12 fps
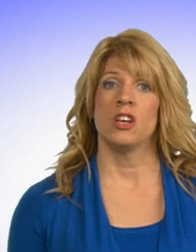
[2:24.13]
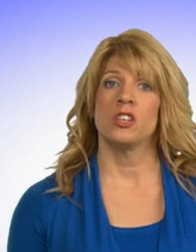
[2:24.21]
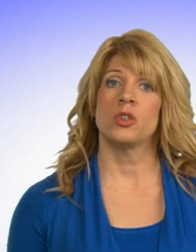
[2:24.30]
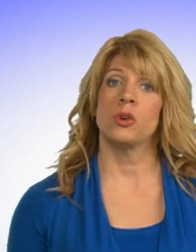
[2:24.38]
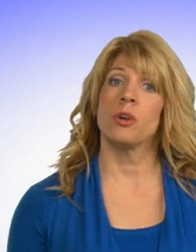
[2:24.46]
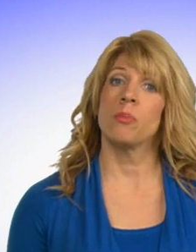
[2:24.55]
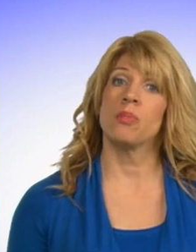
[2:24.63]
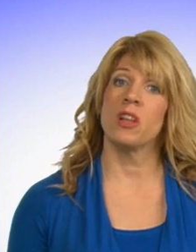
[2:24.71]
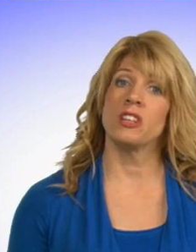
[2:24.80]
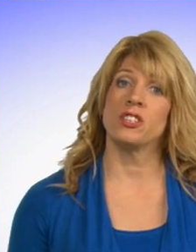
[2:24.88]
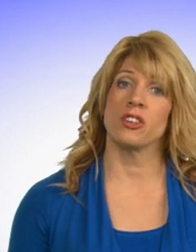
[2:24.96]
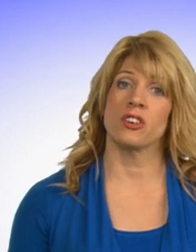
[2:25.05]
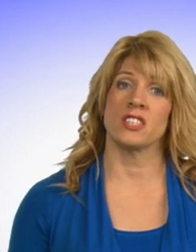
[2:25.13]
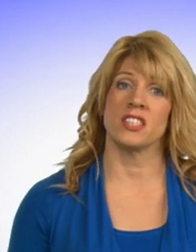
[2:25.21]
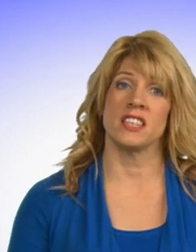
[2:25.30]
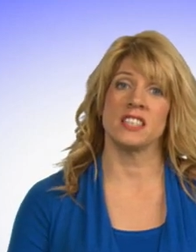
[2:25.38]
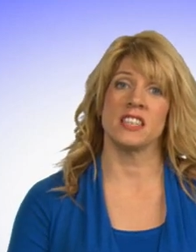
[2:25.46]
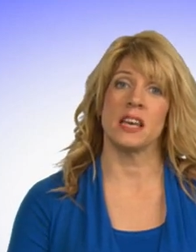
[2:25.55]
so your blood sugar
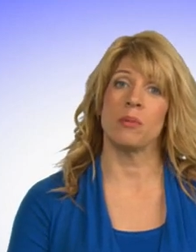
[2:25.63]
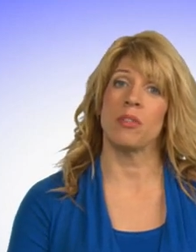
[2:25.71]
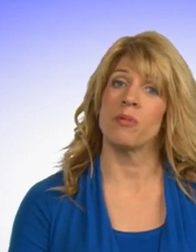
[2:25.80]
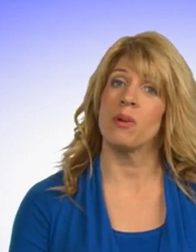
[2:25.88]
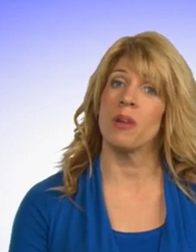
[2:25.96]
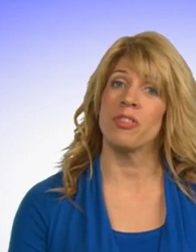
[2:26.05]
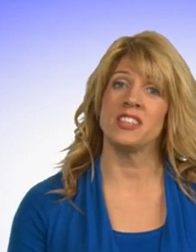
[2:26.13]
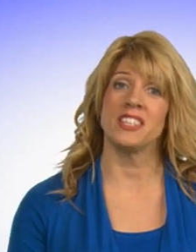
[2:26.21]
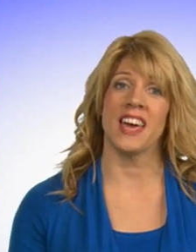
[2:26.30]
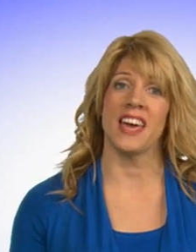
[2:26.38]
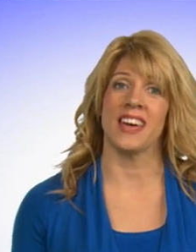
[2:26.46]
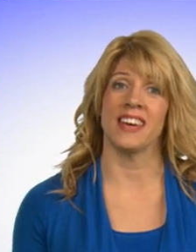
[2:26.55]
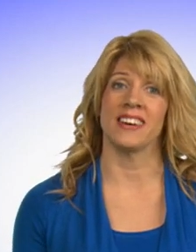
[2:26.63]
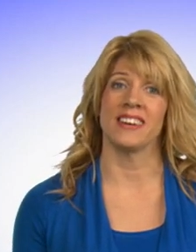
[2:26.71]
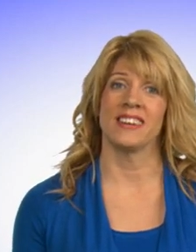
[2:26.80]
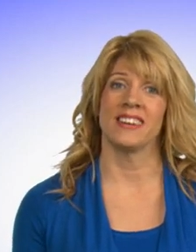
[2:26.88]
stays stable throughout the day.